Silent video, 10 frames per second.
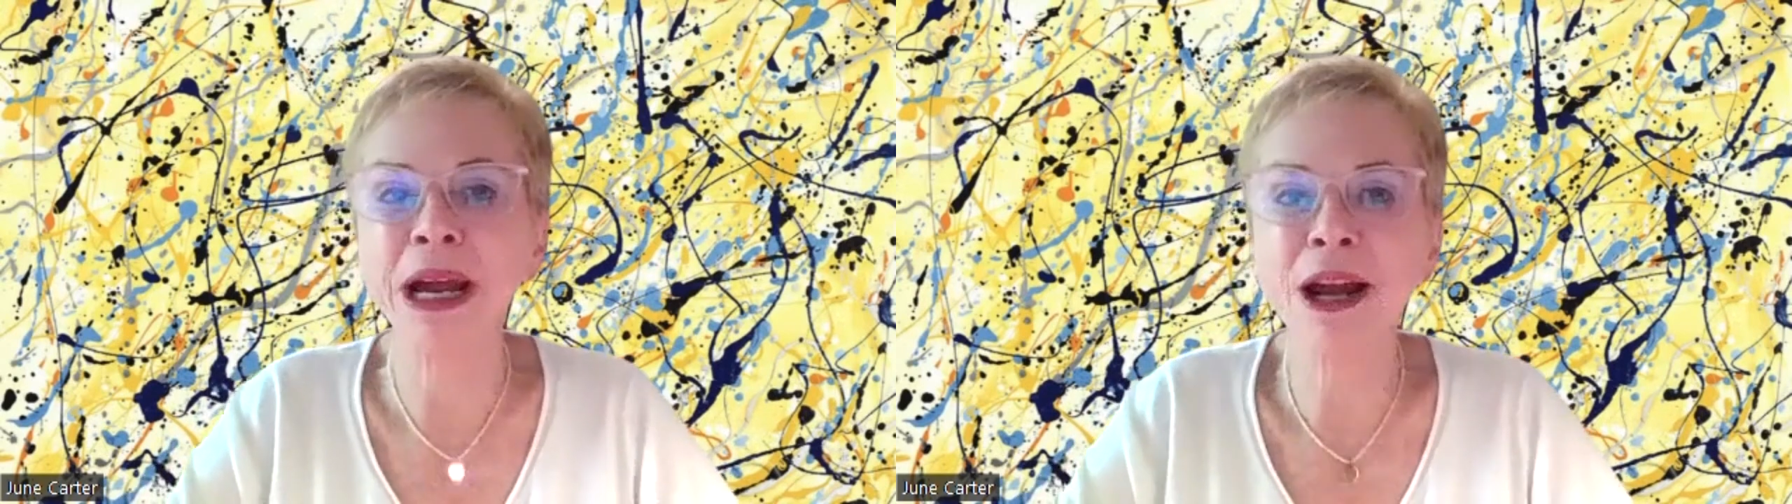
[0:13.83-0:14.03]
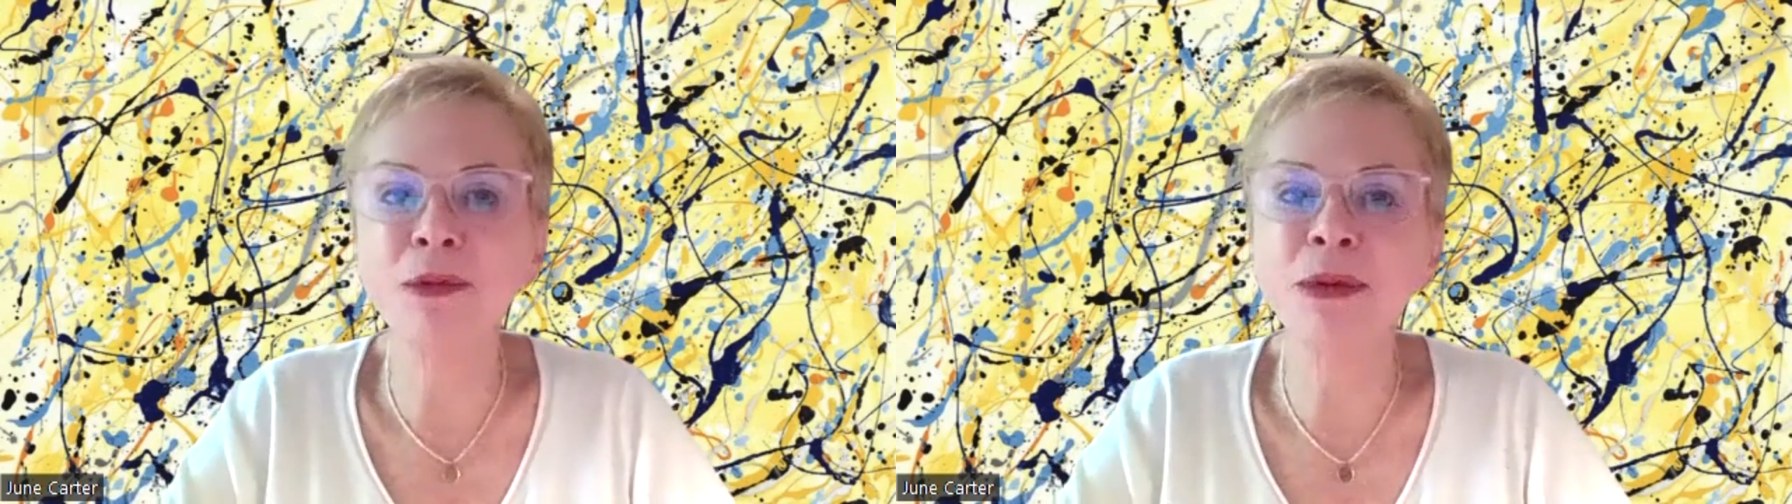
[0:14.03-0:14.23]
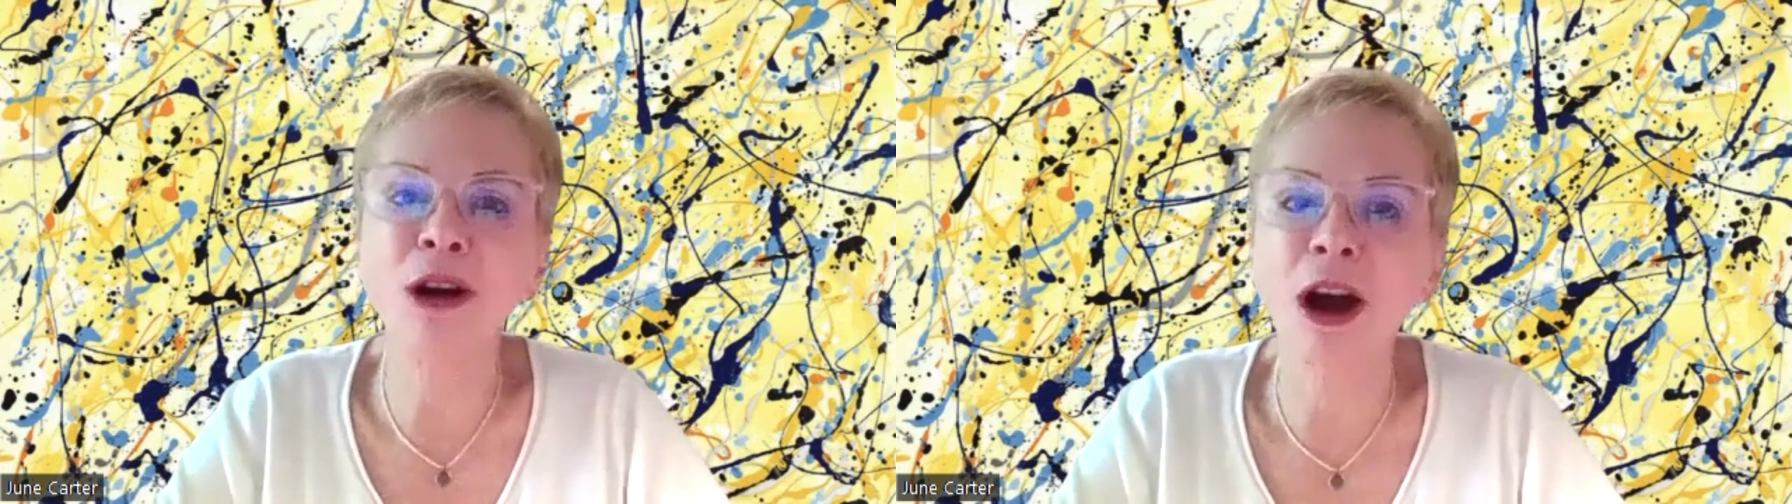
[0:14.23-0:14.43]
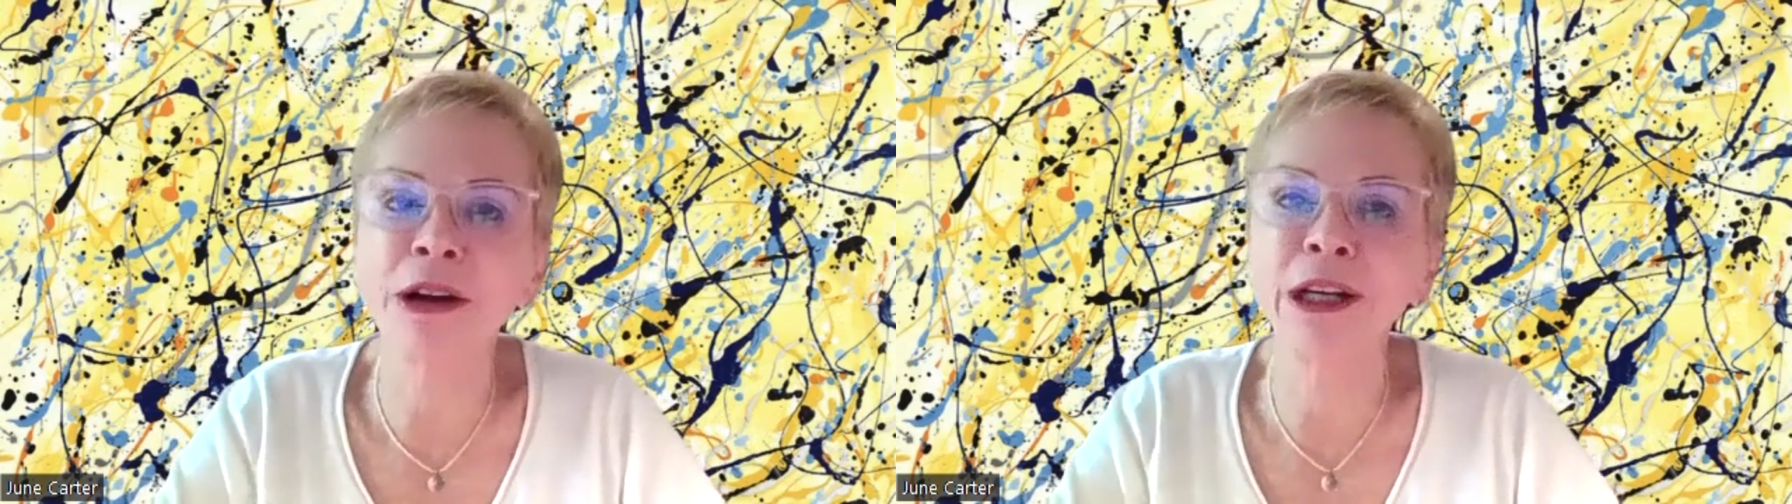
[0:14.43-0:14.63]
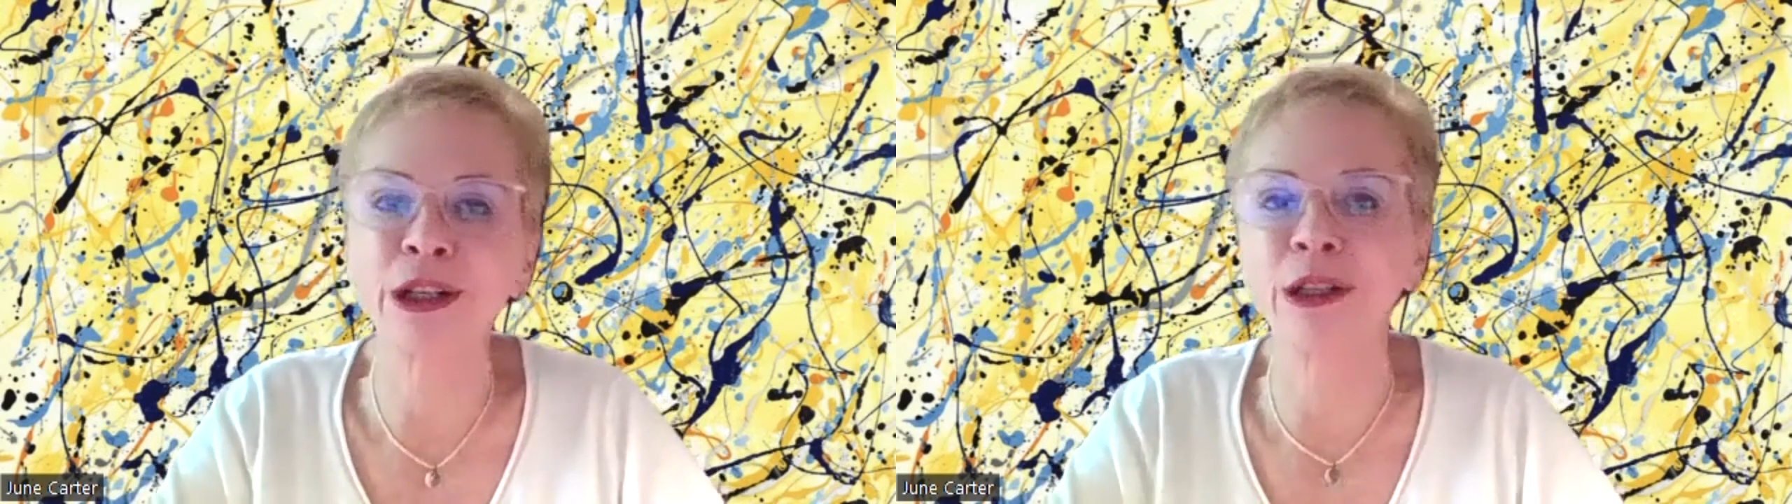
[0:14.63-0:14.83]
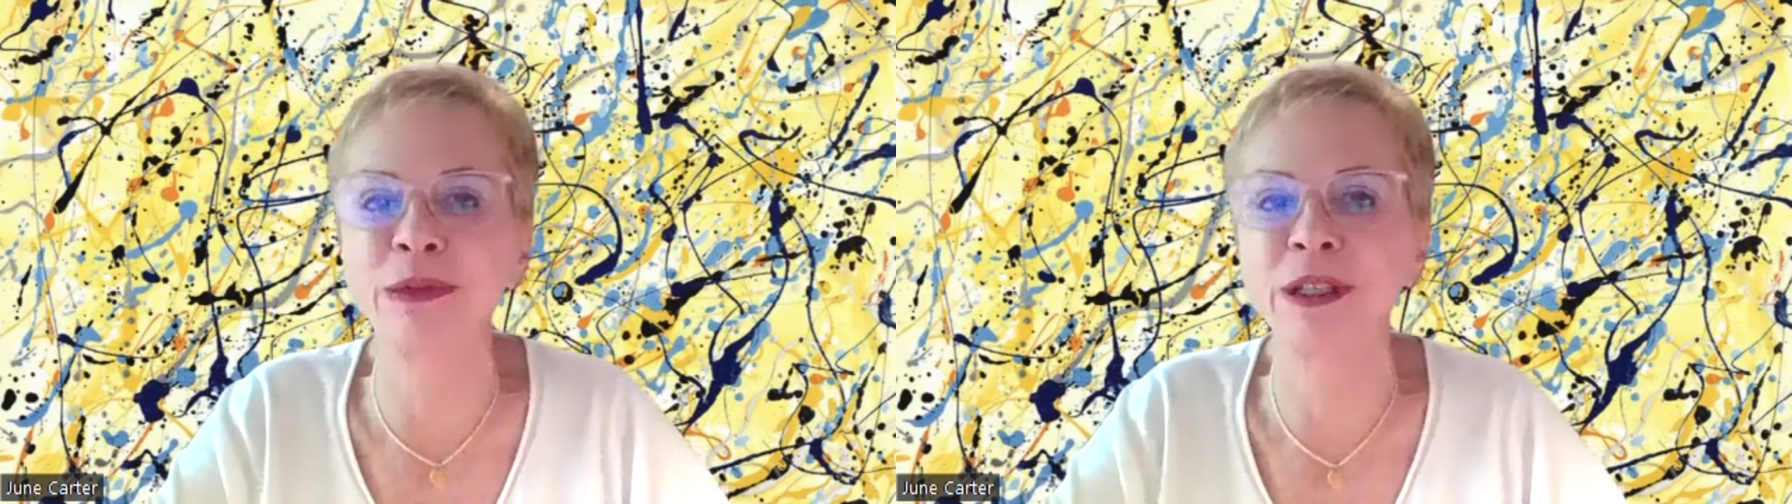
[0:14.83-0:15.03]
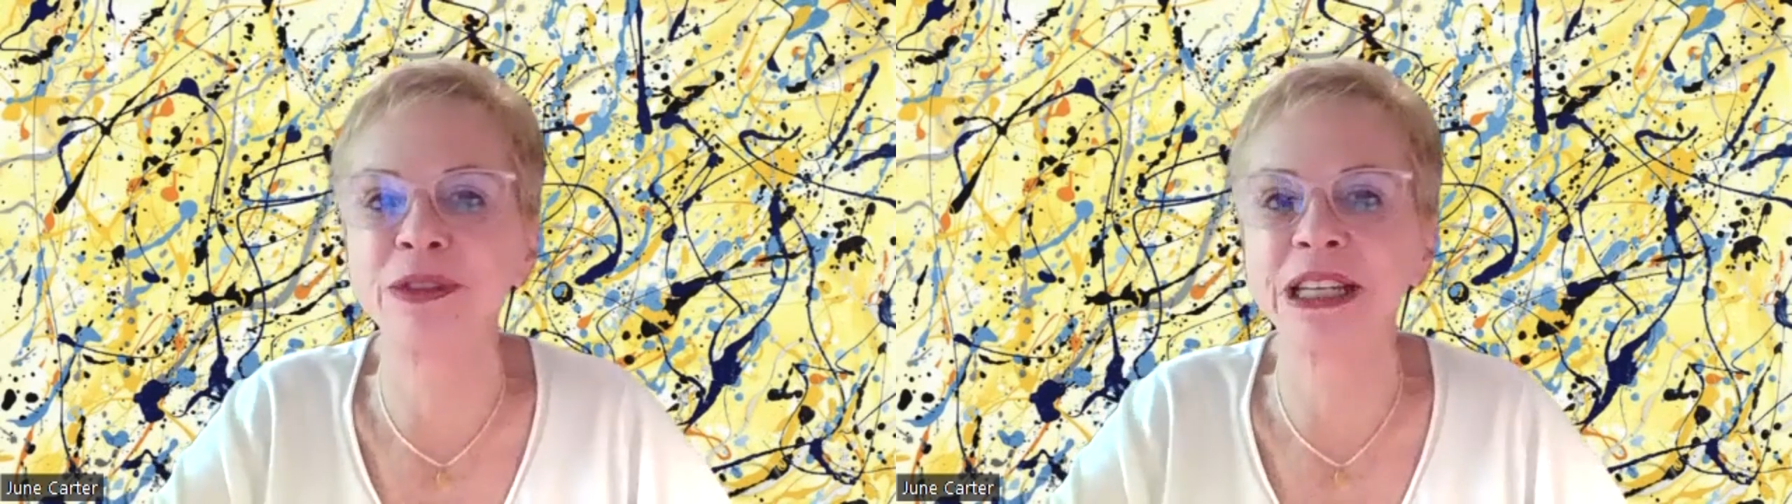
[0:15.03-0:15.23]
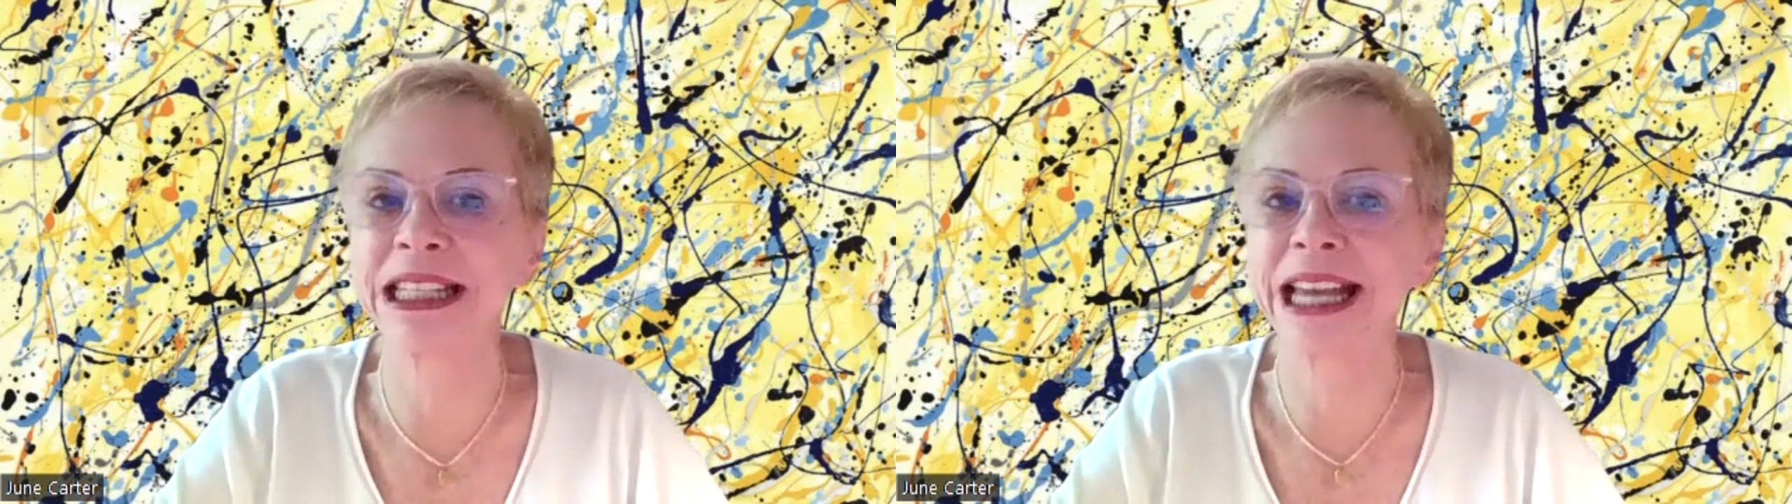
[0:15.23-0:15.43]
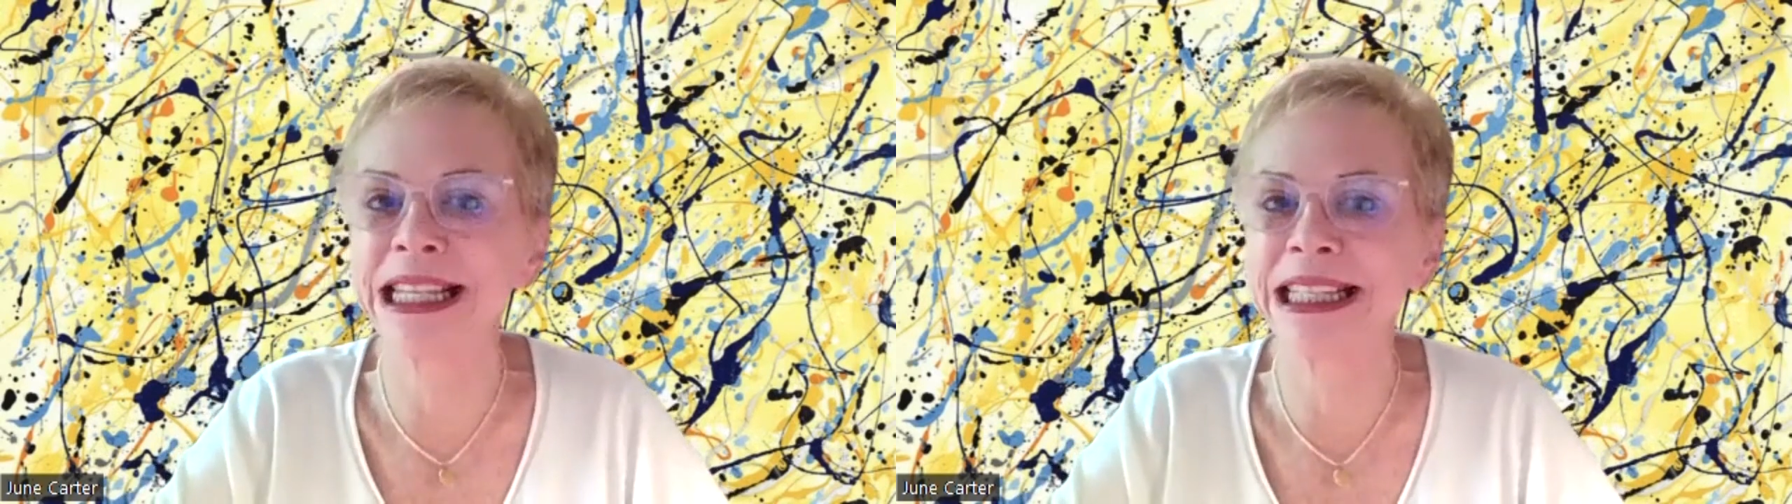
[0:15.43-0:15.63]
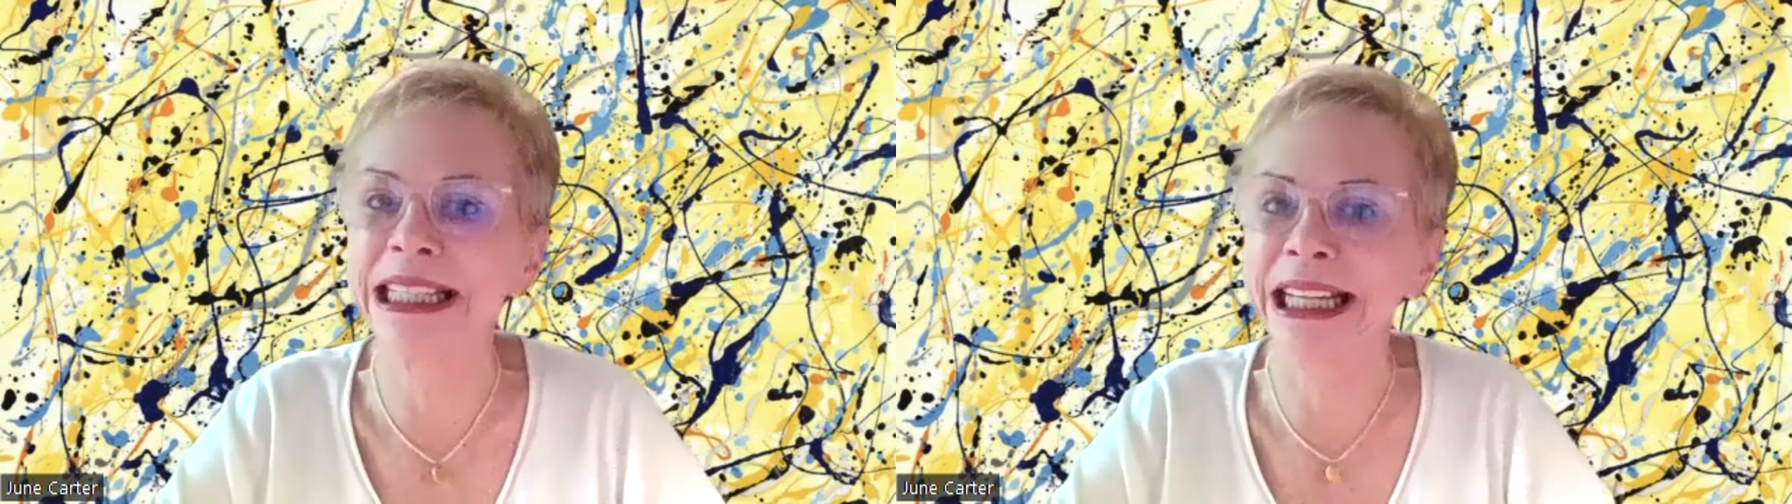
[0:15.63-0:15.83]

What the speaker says: where we are in terms of success